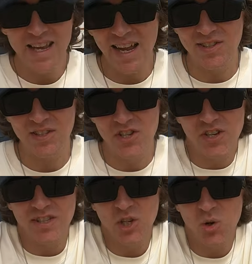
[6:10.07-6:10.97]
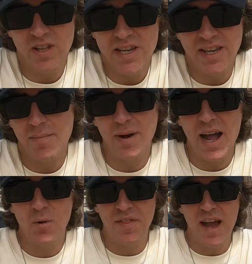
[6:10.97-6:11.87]
And yes, you can totally get
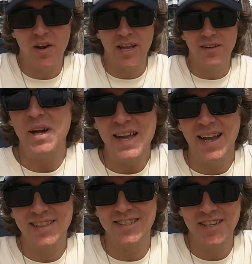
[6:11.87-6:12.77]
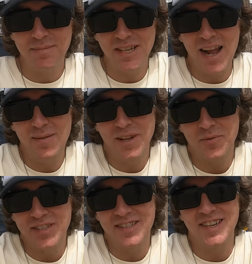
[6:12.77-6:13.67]
by without it. But at the same time, like
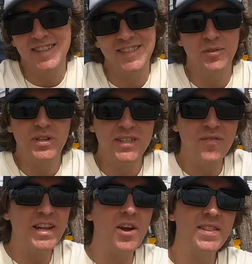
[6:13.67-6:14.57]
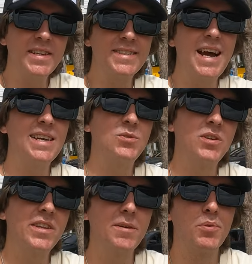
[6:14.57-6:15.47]
we discussed in the recent video, I think Thais
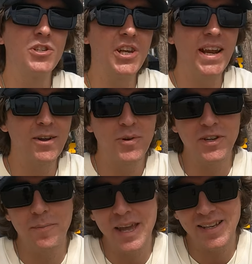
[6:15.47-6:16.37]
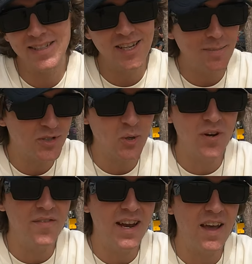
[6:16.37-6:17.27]
really appreciate it when you make some
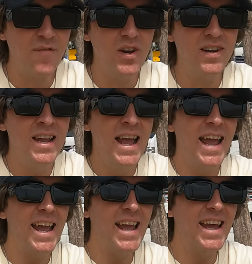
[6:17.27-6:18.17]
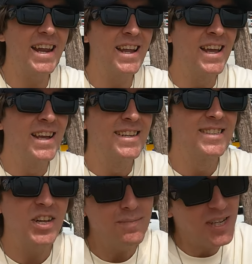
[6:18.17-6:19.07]
sort of an effort. And
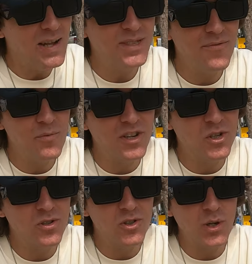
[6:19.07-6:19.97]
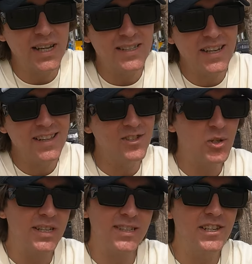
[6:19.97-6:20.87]
sometimes even with Google Translate, the
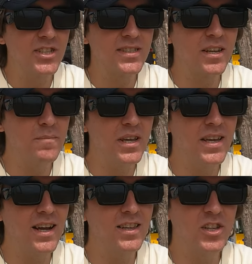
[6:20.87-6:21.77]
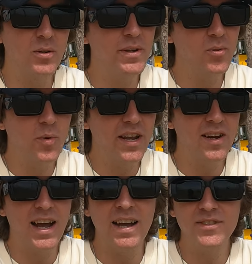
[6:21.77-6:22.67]
translations can be a little bit
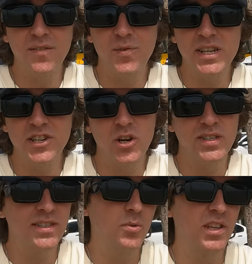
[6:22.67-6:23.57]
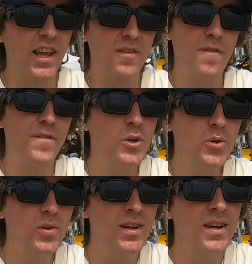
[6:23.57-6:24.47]
weird. I've definitely noticed it with like
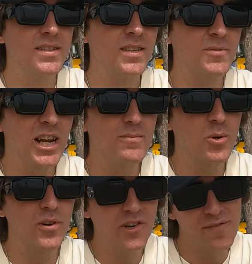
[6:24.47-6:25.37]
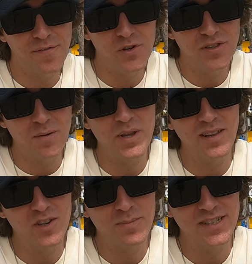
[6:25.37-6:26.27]
food. Sometimes ordering food can be a
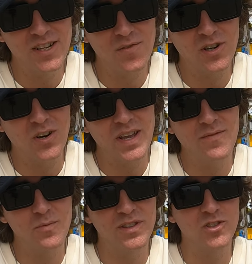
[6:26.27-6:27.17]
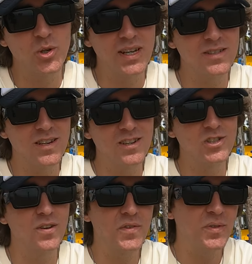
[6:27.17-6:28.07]
little bit difficult even with the translator.
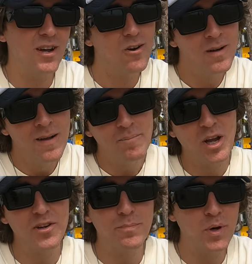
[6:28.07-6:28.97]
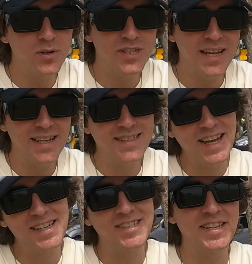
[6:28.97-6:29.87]
So if you know all your proteins,
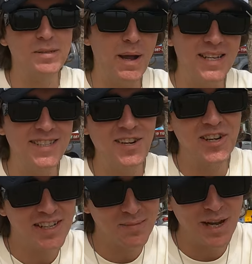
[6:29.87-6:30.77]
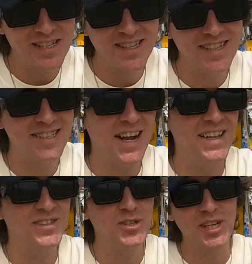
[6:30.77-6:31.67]
how to say spicy or not spicy in Thai,
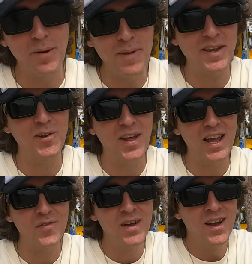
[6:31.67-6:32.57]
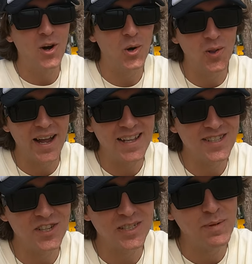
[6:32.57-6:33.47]
that's just gonna make your life a whole lot
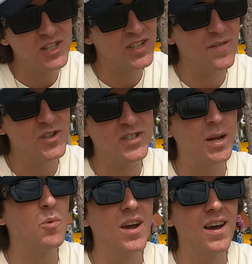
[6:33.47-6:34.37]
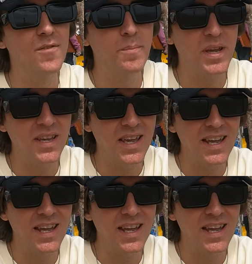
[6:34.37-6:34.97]
easier, especially if you're somewhat of a picky